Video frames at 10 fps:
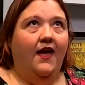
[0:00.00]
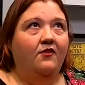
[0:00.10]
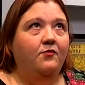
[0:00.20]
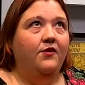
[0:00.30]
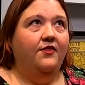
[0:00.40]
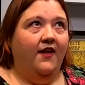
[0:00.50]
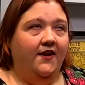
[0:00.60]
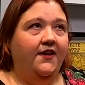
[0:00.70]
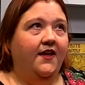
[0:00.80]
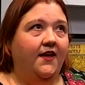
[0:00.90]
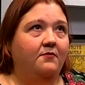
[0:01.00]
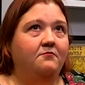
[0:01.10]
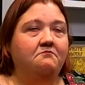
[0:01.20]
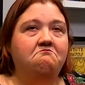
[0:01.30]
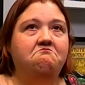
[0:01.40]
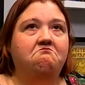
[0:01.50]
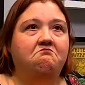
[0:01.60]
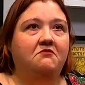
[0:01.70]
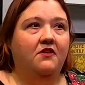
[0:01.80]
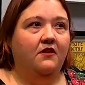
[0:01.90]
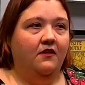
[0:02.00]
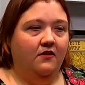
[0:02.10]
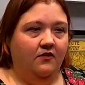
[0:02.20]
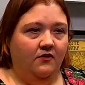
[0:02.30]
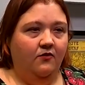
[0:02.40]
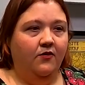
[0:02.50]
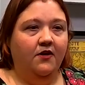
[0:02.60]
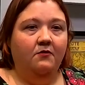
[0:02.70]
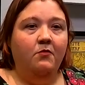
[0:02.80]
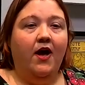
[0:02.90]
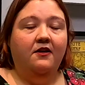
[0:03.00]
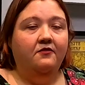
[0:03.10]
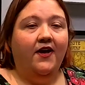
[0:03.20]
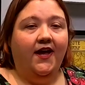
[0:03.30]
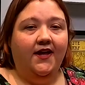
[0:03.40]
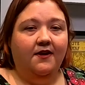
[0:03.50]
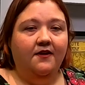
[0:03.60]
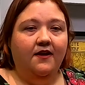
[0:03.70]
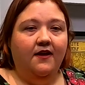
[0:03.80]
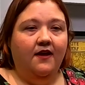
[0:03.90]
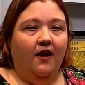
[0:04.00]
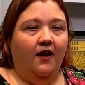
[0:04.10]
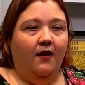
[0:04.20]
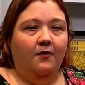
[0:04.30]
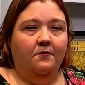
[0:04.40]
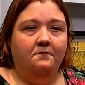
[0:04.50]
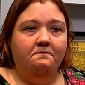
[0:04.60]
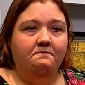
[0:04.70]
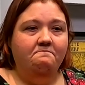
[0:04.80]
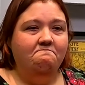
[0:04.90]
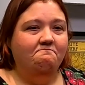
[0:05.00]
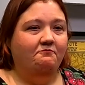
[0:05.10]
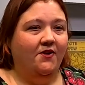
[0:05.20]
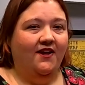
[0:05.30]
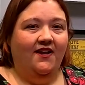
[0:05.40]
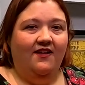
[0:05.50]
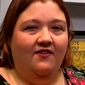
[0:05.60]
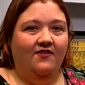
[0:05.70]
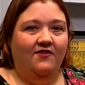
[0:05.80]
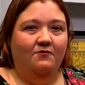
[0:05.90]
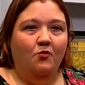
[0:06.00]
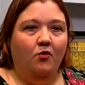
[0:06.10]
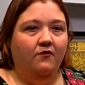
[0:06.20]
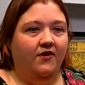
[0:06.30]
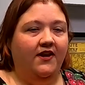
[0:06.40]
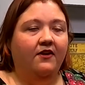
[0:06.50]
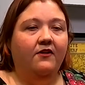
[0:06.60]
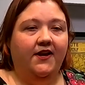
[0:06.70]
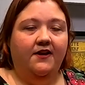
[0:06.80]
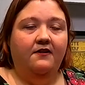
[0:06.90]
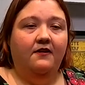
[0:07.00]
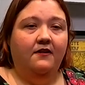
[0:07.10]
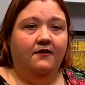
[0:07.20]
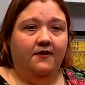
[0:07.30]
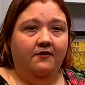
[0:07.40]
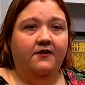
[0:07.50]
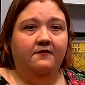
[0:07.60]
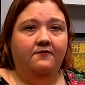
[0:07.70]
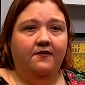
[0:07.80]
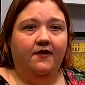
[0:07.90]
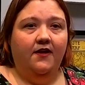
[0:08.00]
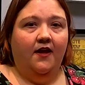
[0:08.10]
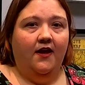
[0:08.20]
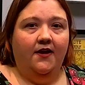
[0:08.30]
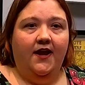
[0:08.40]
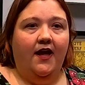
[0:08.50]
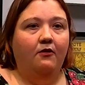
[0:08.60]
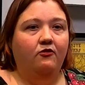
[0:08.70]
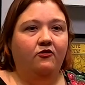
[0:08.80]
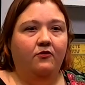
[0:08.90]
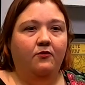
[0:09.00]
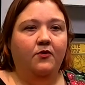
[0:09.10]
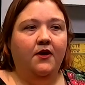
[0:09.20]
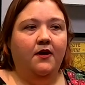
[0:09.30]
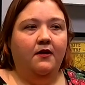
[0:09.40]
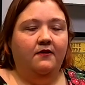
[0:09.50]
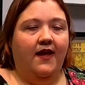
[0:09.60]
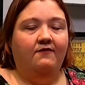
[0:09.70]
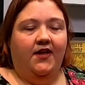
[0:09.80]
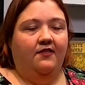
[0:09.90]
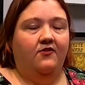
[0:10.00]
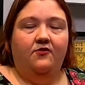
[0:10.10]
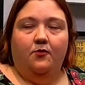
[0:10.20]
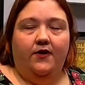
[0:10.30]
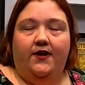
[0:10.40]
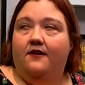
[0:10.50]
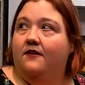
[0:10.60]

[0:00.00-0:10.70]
As with any game, you can modify it, um, but it is more of a narrative, a narrative on how to navigate the story.